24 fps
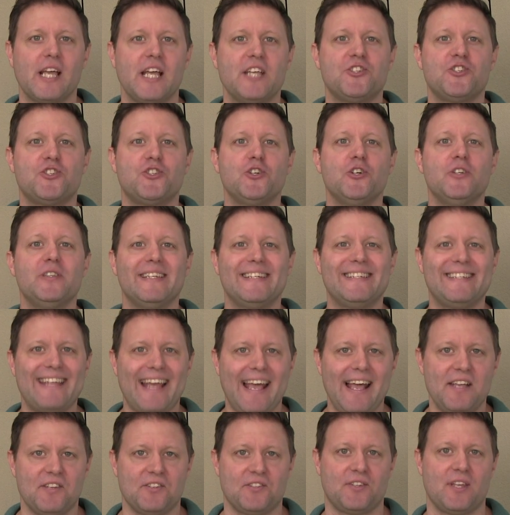has stood the
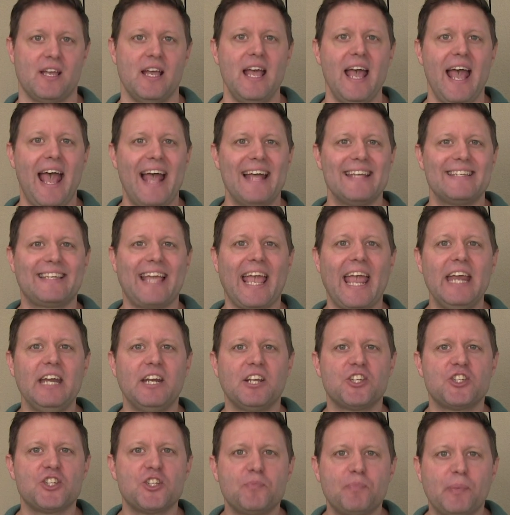test, has gained
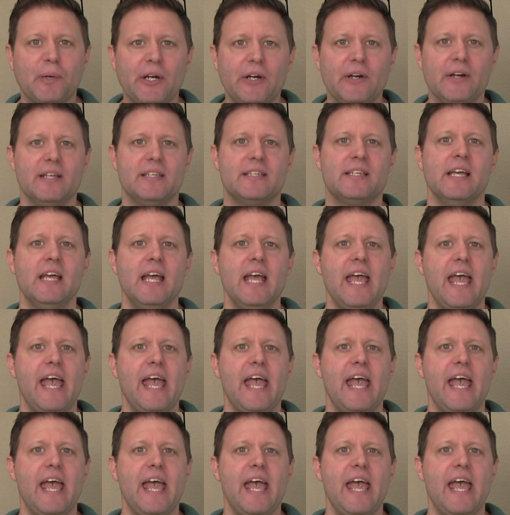experience,